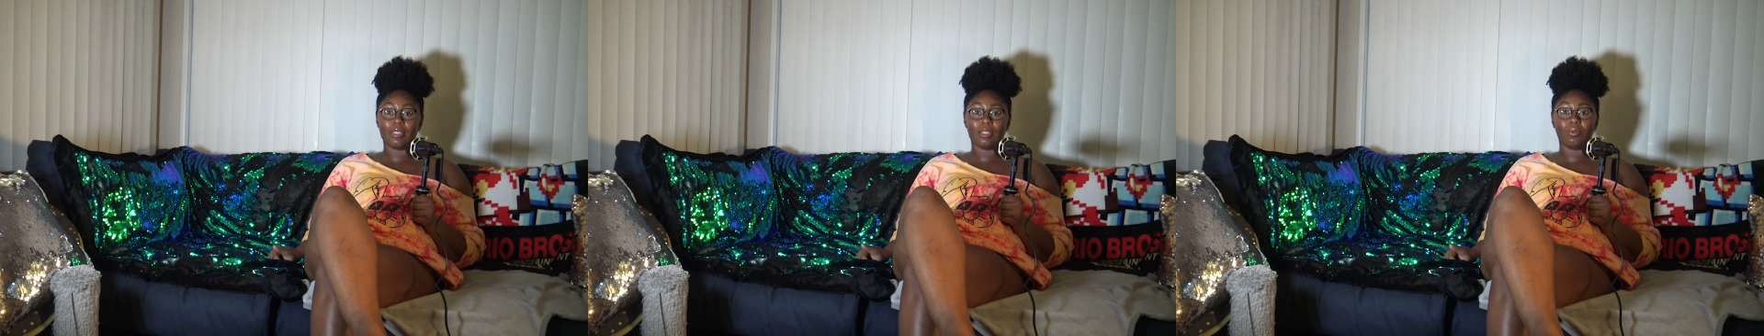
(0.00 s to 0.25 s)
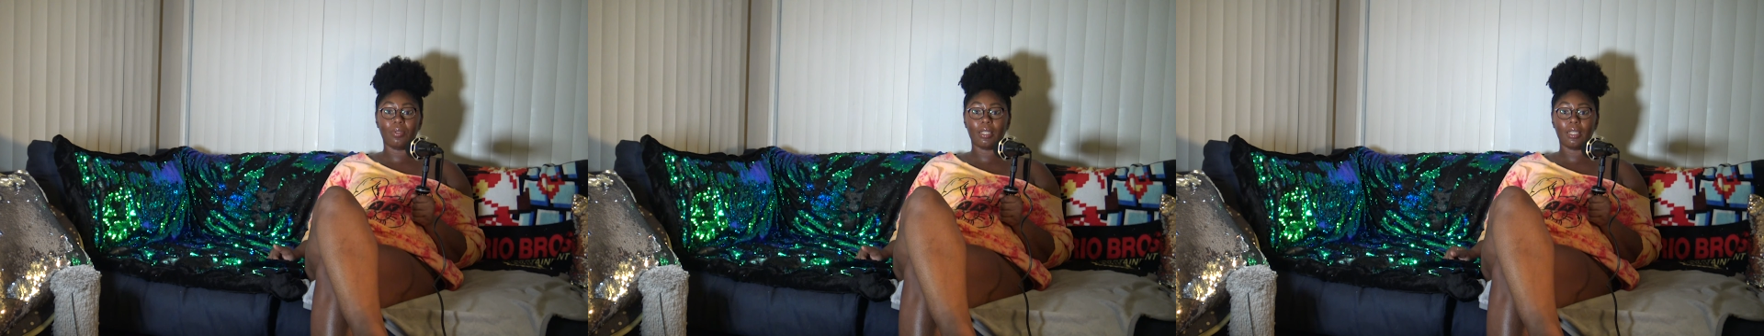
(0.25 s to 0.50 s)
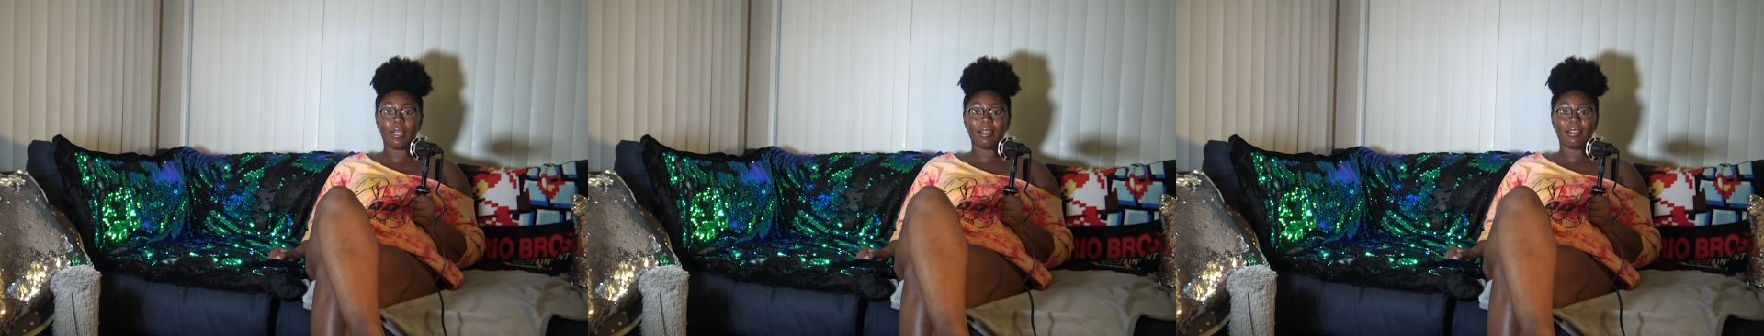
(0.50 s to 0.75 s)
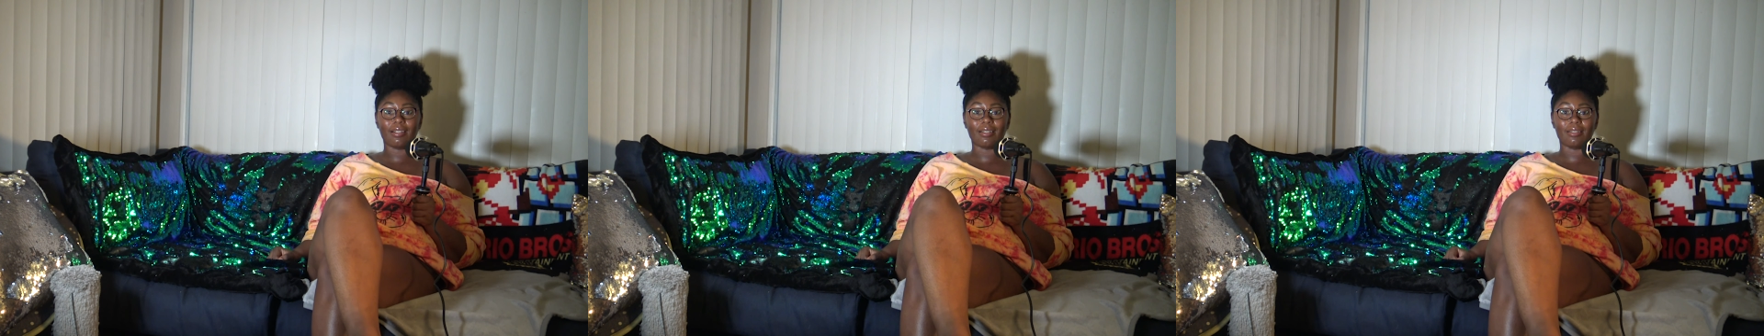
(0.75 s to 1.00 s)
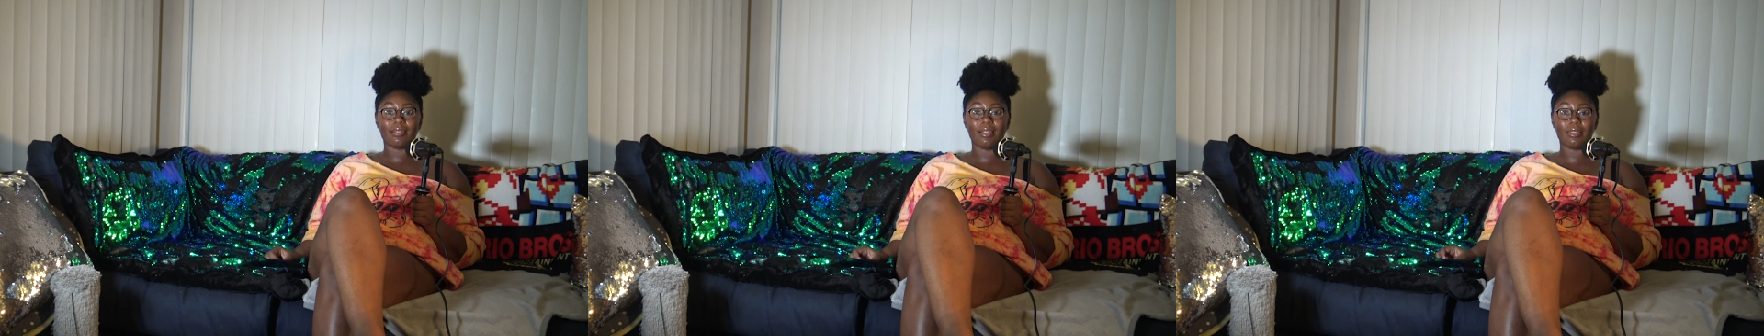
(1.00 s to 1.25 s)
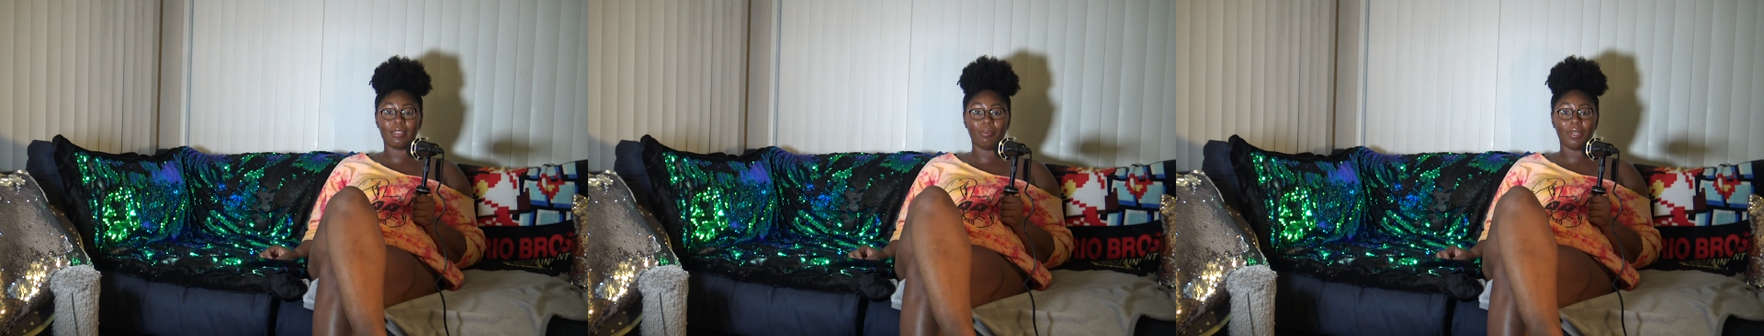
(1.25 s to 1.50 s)
So looking at the
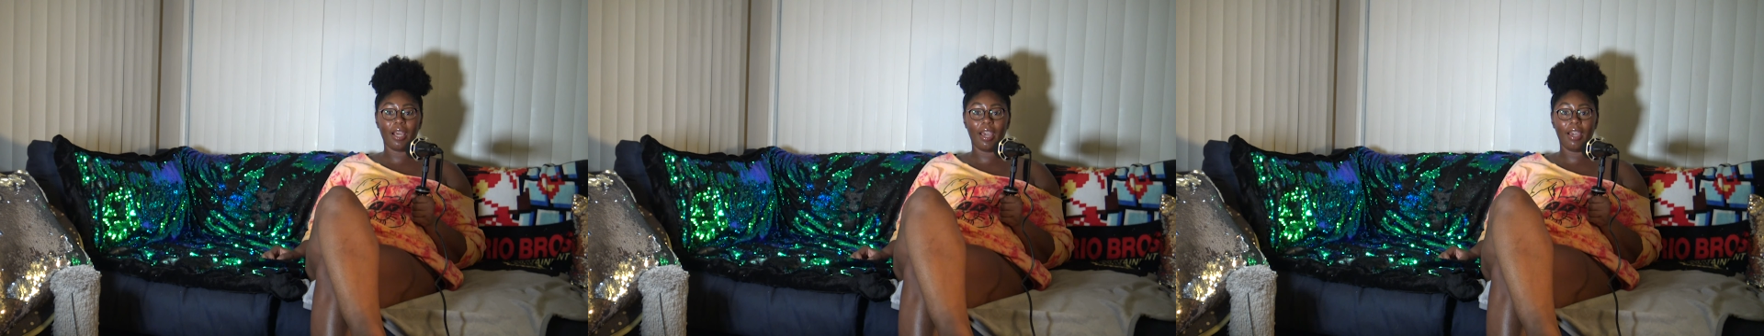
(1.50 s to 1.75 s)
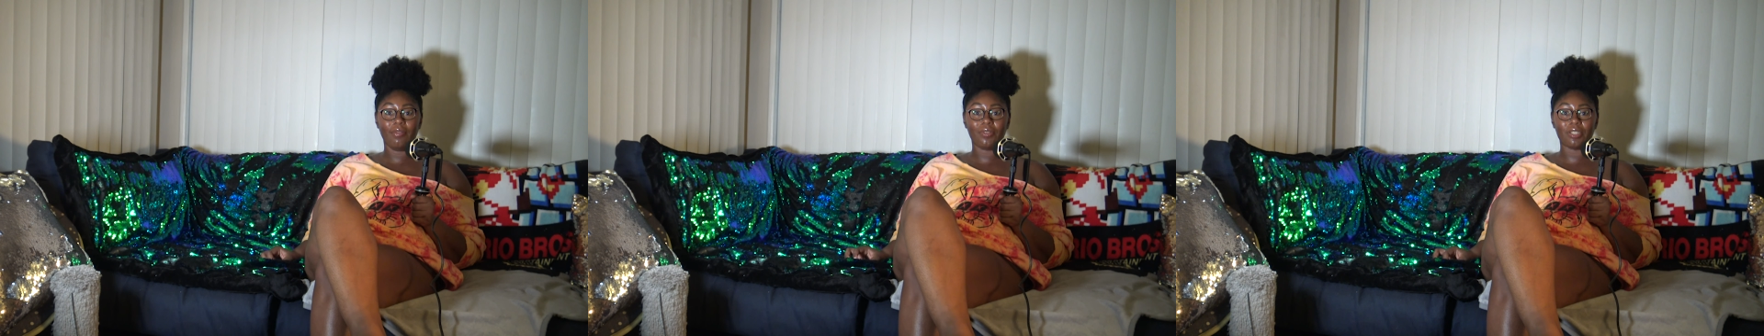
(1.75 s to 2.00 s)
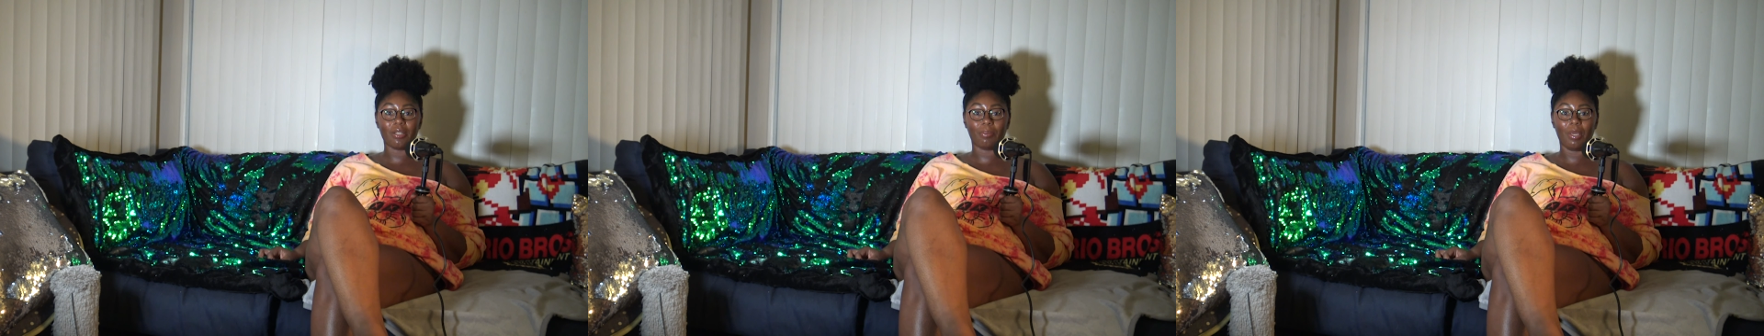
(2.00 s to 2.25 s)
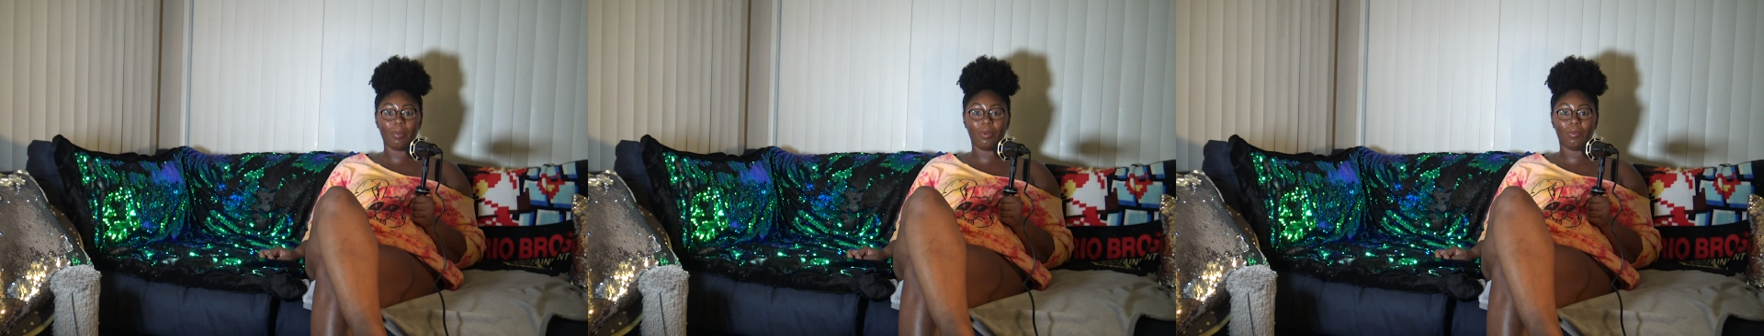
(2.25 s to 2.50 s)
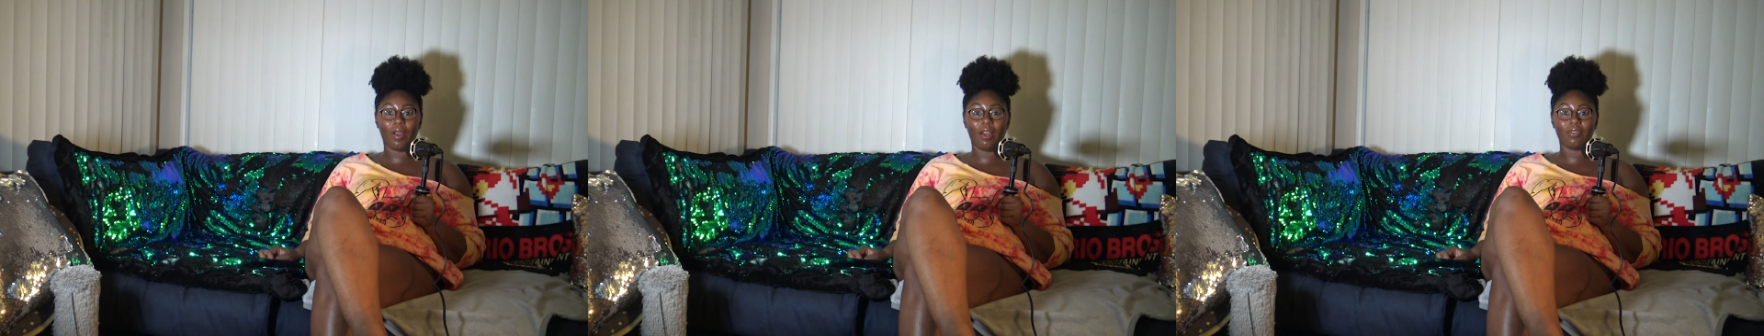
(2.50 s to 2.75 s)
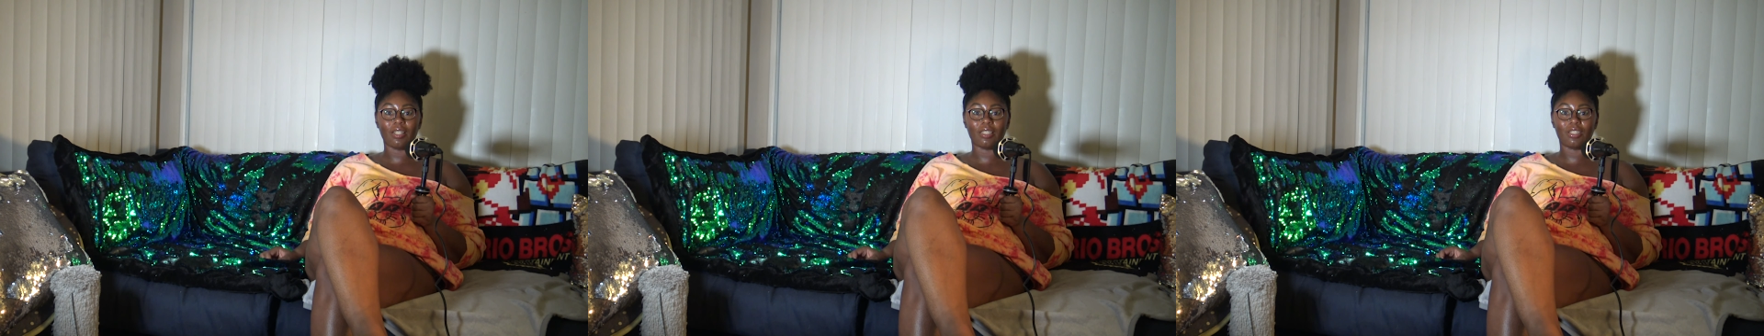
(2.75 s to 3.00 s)
consistent behaviors and people
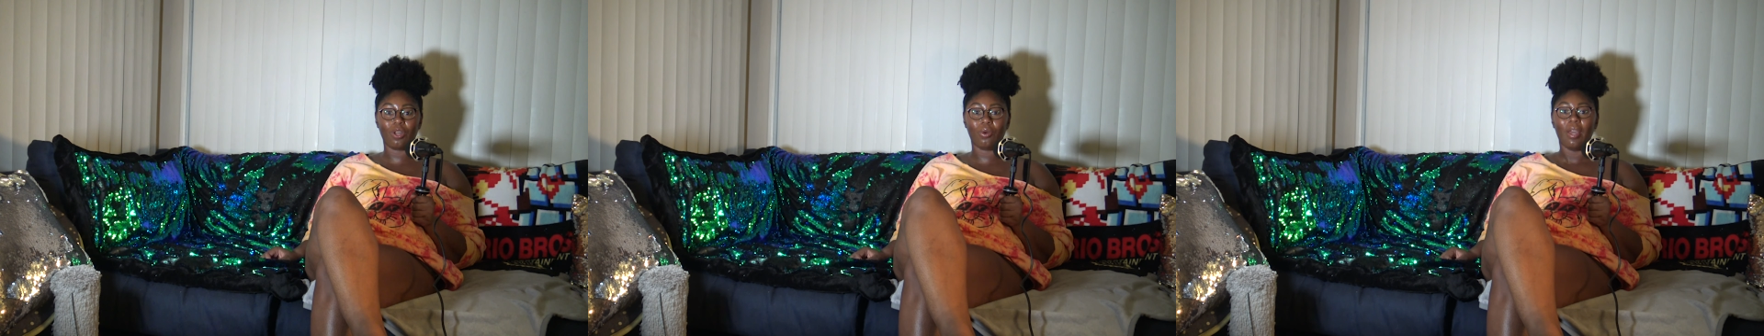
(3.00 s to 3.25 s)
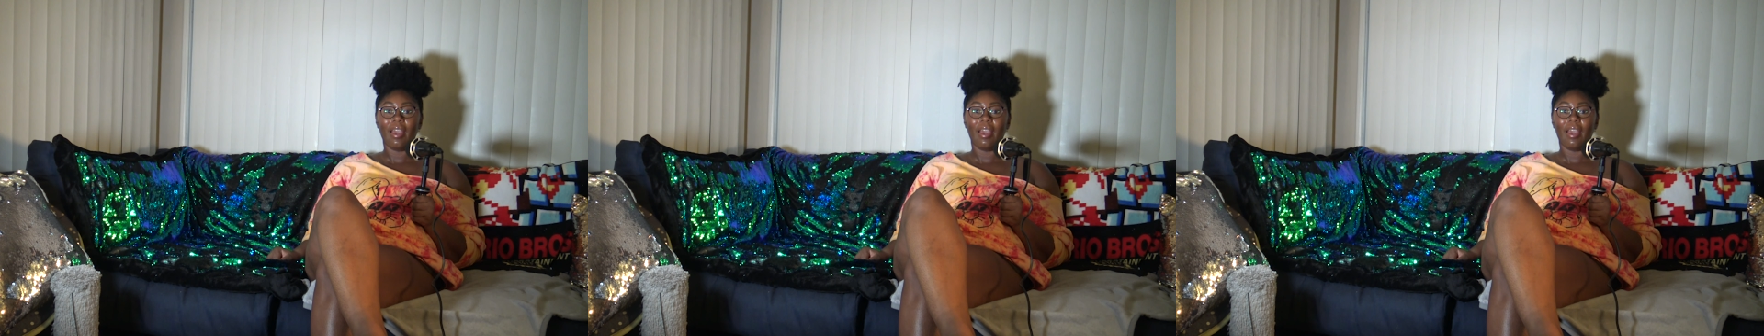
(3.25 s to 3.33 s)
around us. So